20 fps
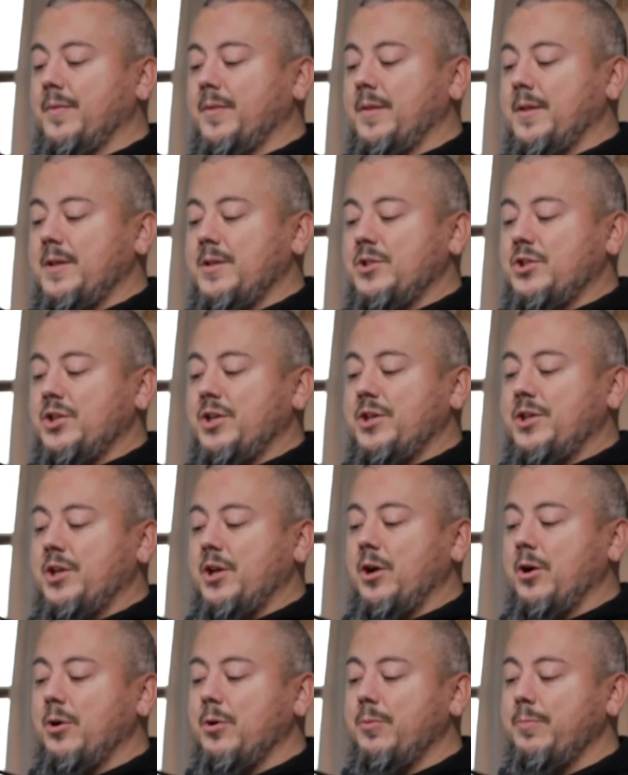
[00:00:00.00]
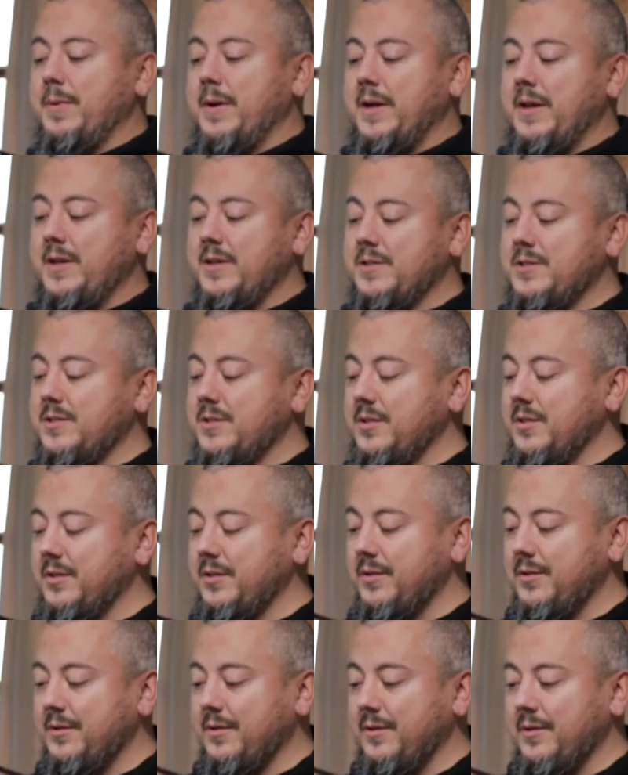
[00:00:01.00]
GTO minis,
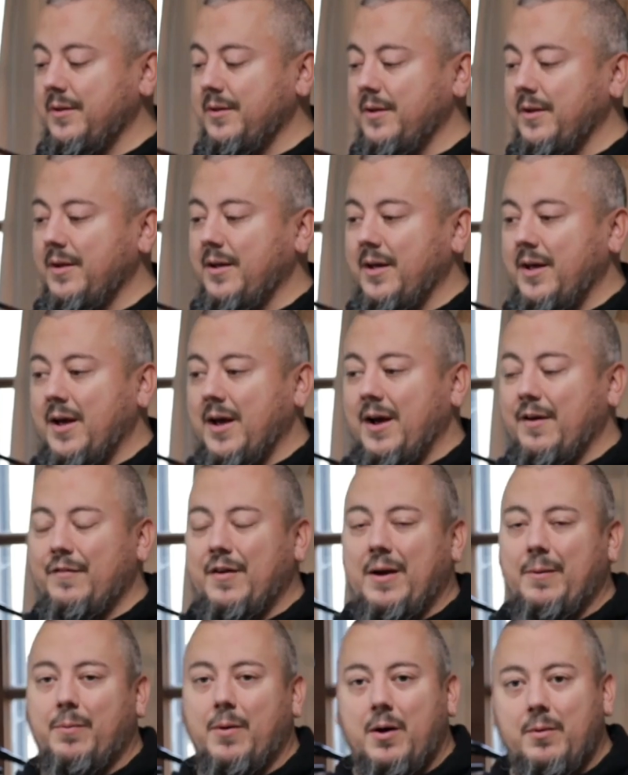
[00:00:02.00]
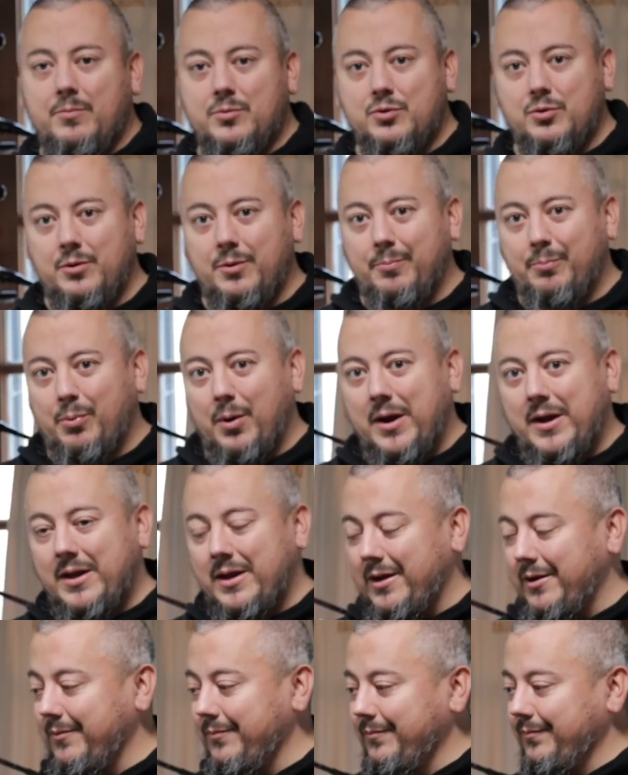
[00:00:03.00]
I've had problems with them
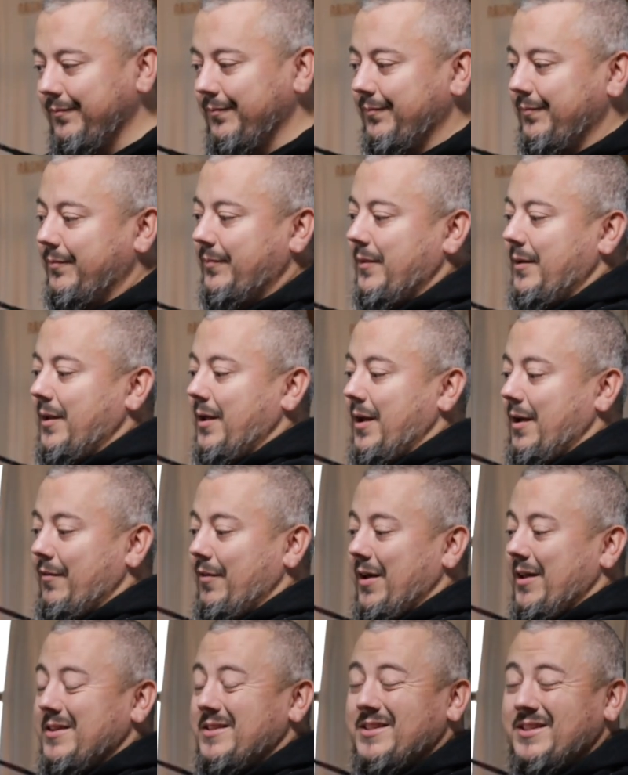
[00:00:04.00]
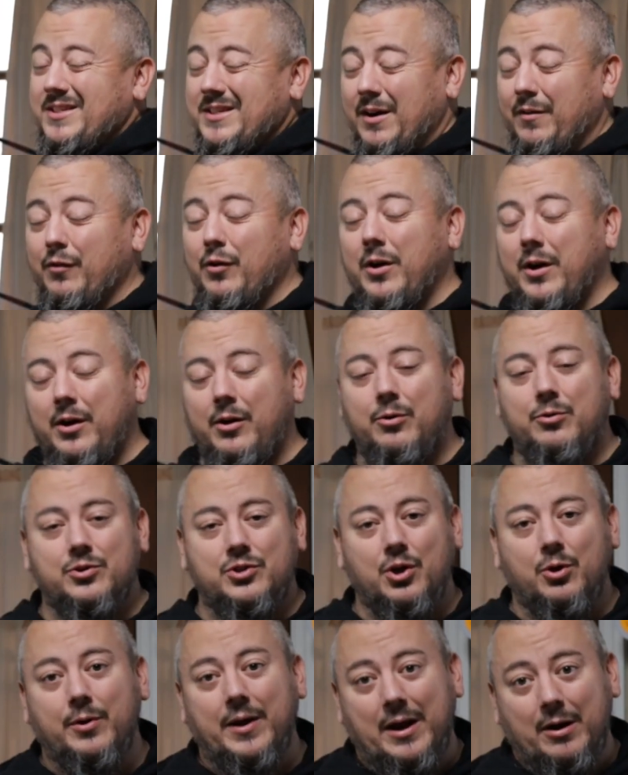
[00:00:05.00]
breaking. I've had several arrows
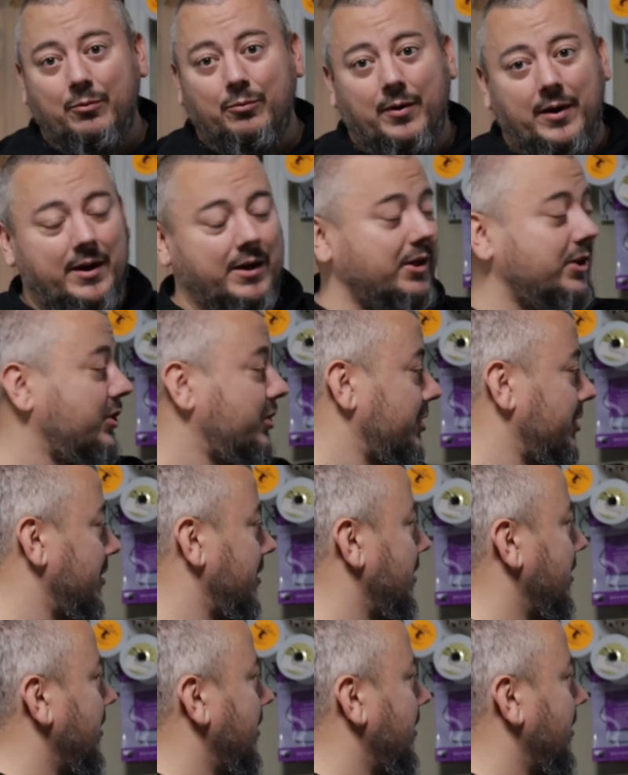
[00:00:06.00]
go down range